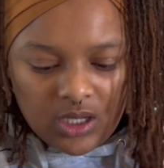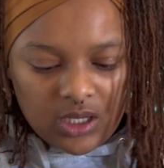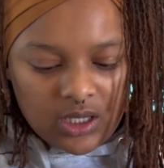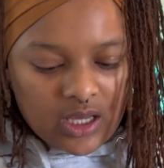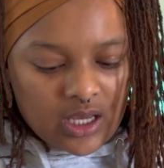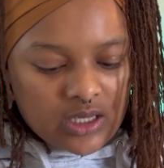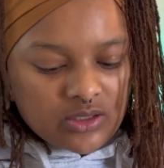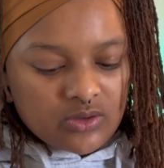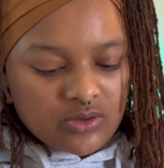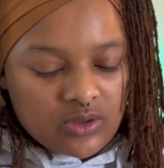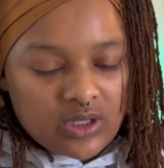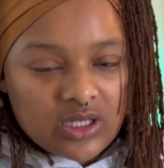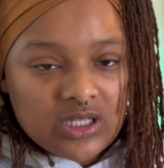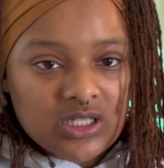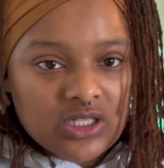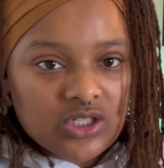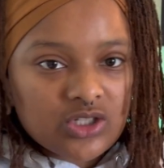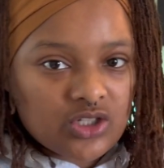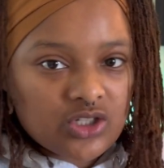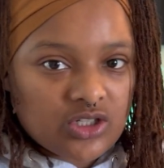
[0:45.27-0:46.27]
Yeah, so this
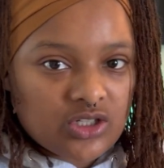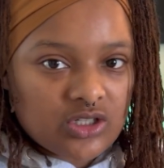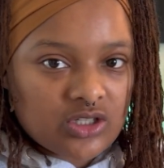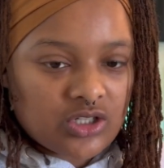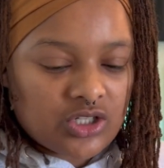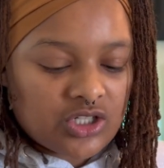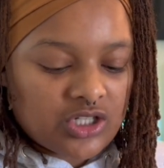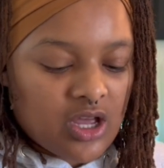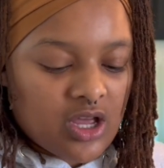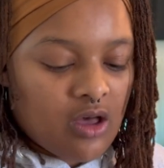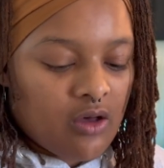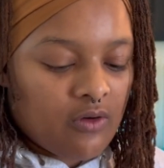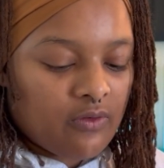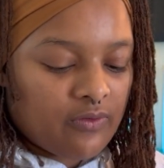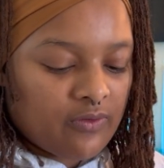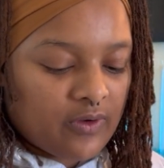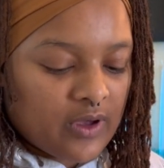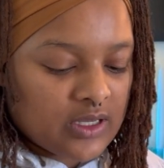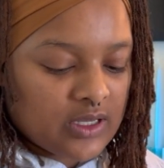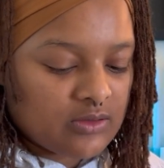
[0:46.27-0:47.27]
is just the shelf,
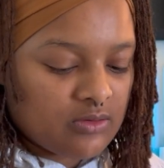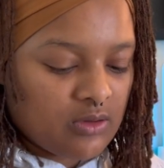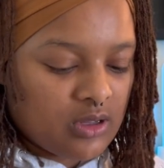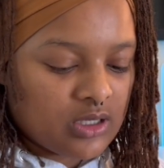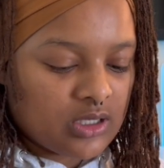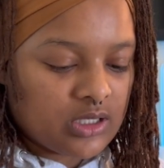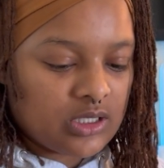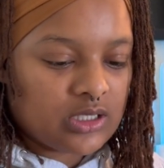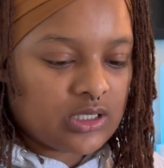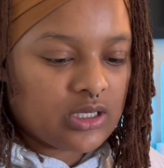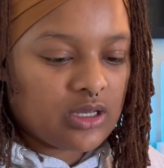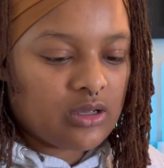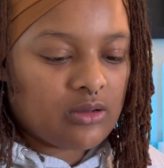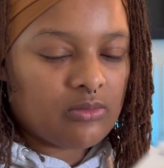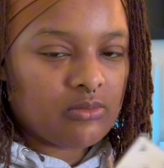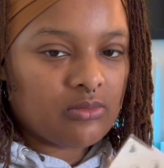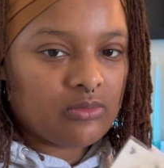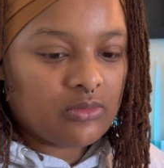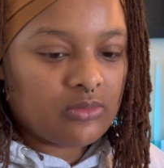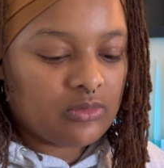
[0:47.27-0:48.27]
as well as
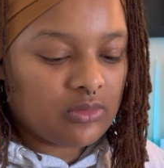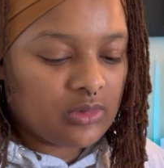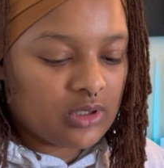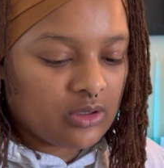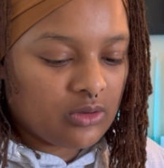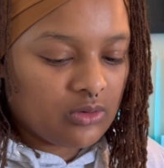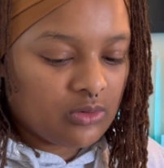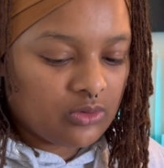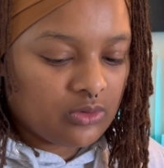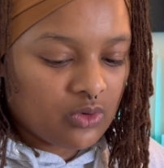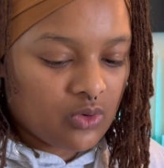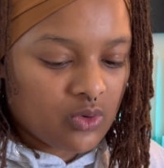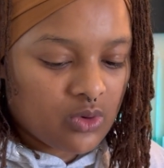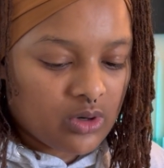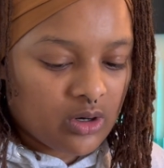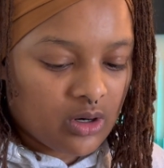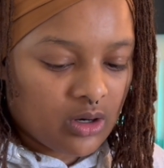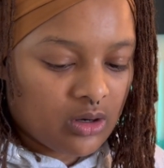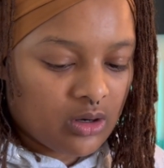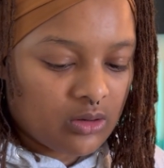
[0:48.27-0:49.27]
some little
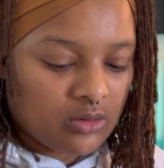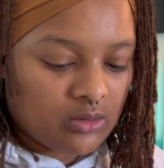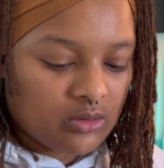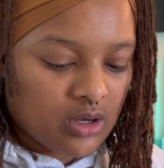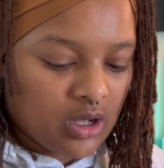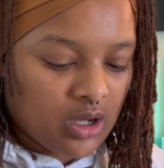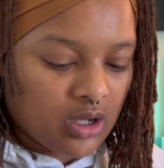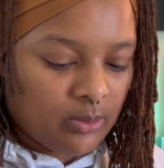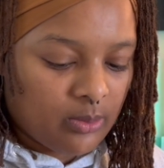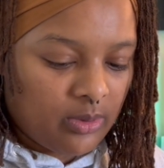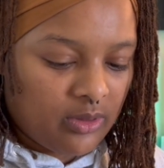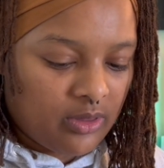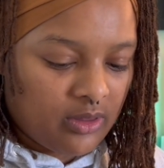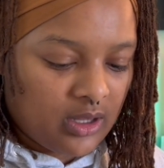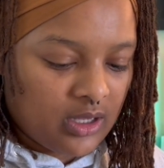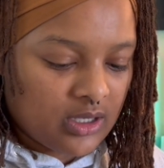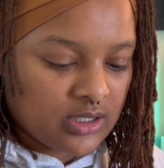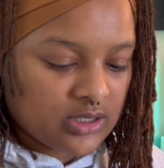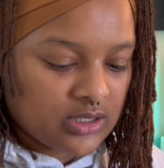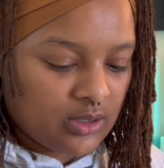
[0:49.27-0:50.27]
door knob
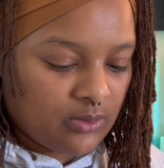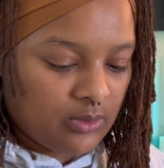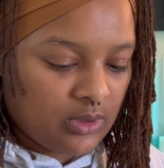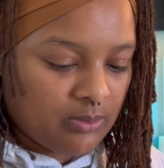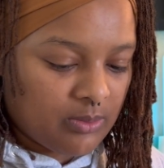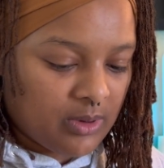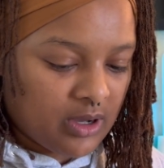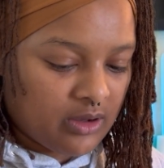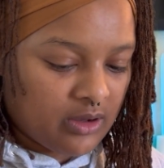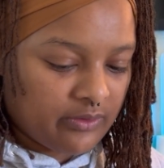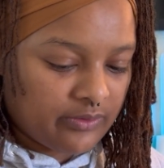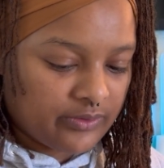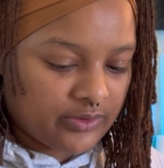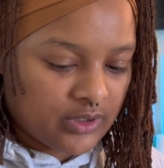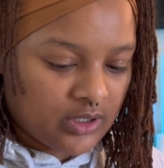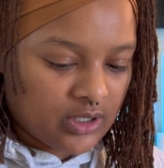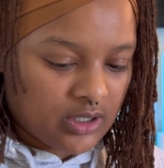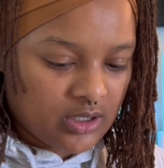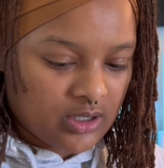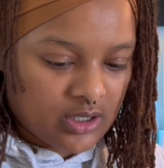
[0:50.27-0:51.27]
things that we bought for
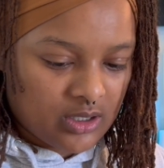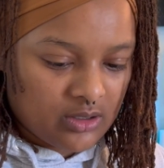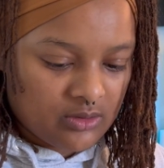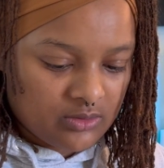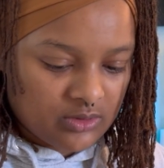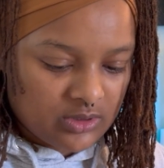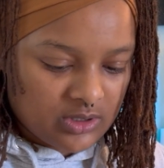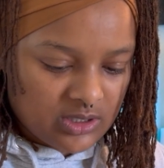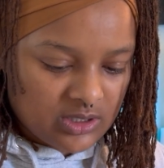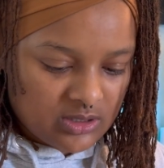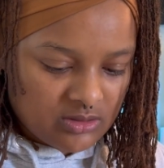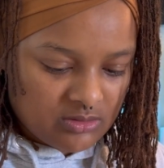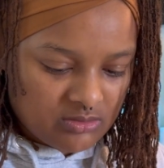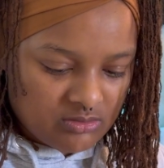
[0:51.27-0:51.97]
our house.